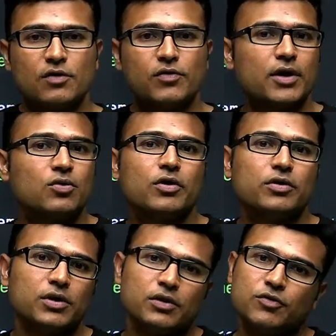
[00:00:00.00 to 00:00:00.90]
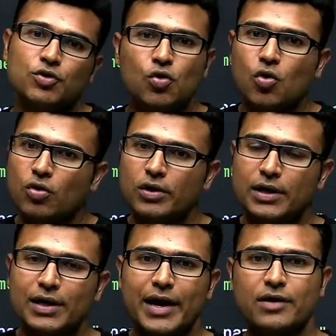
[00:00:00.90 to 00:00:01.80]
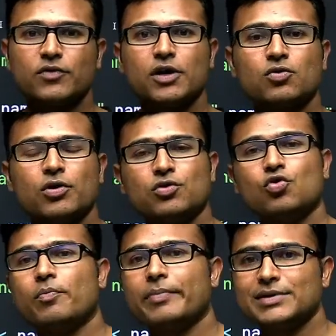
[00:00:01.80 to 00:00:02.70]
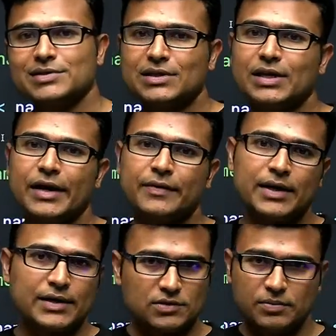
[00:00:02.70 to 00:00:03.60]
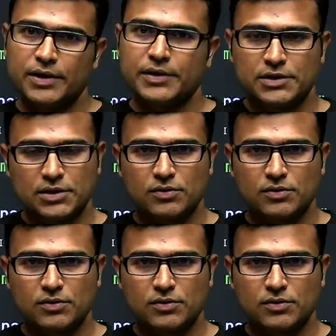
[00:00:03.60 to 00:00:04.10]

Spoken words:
we are going to give you code, and we are going to open CLAN and explain it.